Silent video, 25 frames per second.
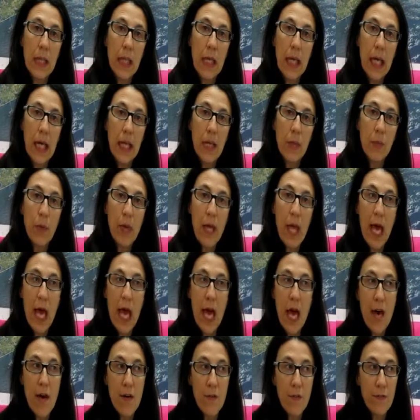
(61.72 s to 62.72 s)
And we
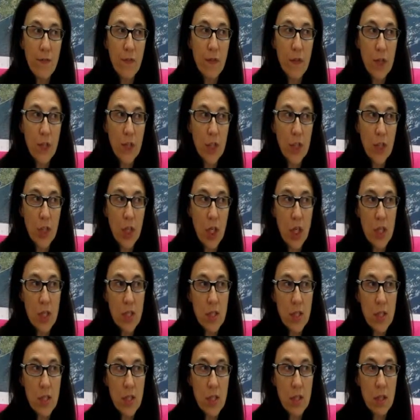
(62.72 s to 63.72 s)
have
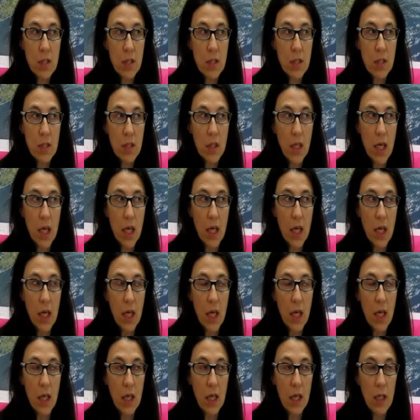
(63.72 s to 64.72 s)
just
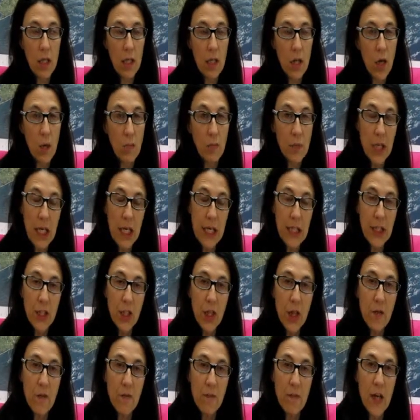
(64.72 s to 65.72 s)
obtained
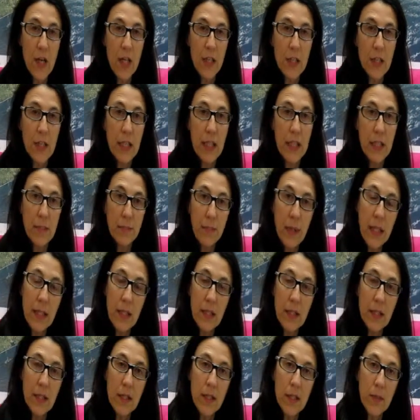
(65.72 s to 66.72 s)
our first
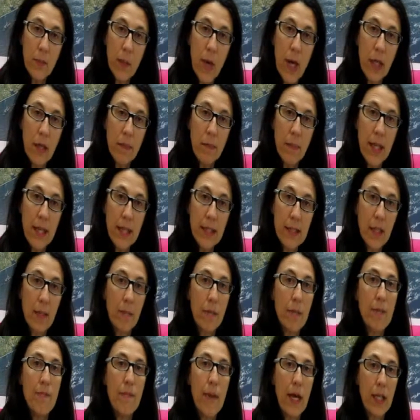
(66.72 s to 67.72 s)
independent as well, based up
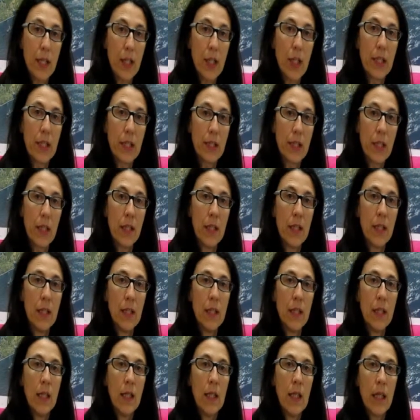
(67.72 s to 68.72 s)
in Manchester.
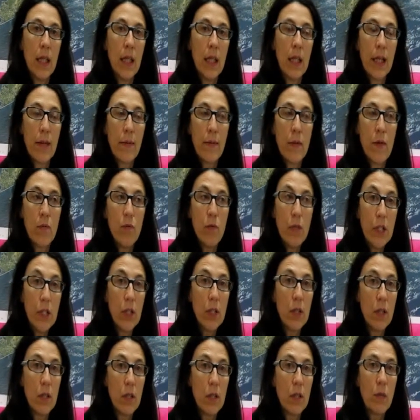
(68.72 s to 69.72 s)
They were
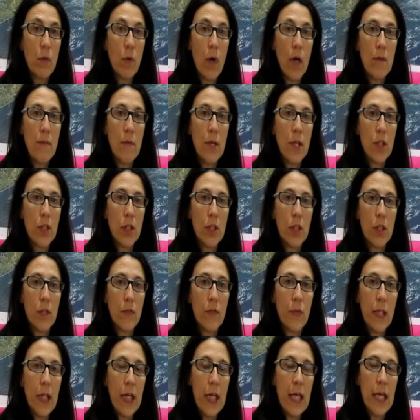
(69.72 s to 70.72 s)
regional wine merchant
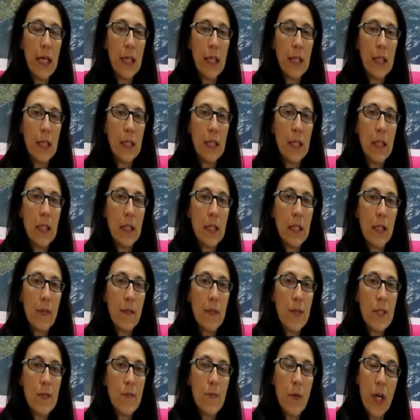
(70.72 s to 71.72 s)
of the year. So
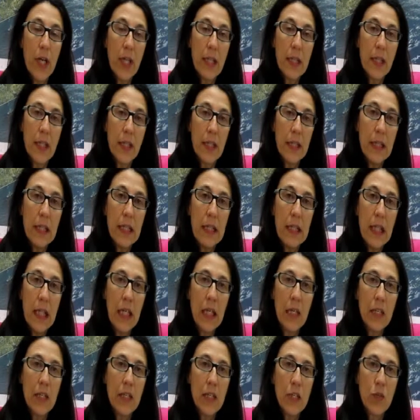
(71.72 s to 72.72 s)
it's very exciting
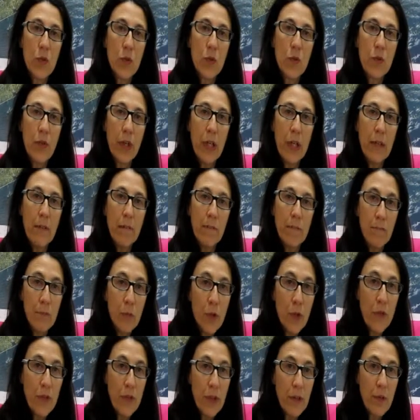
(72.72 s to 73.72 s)
and all very
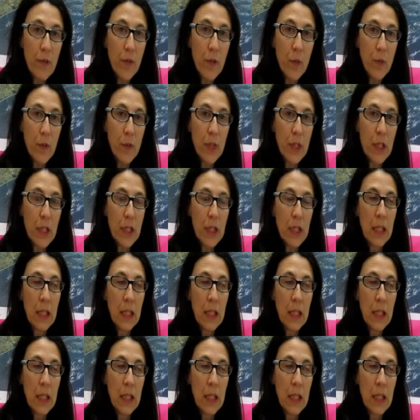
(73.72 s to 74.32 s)
moving forward.